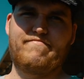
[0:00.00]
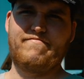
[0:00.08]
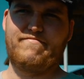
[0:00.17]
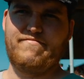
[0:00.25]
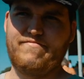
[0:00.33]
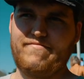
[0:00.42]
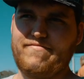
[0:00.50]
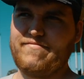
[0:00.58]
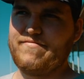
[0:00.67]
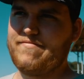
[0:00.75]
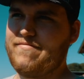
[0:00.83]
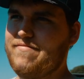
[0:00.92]
For the
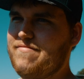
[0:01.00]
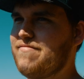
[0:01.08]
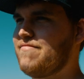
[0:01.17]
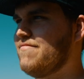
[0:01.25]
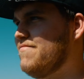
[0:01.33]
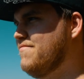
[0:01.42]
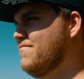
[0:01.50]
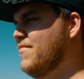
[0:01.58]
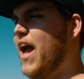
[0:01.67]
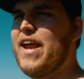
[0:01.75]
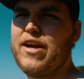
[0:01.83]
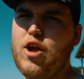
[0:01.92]
last time.
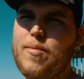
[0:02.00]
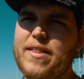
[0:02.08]
I don't know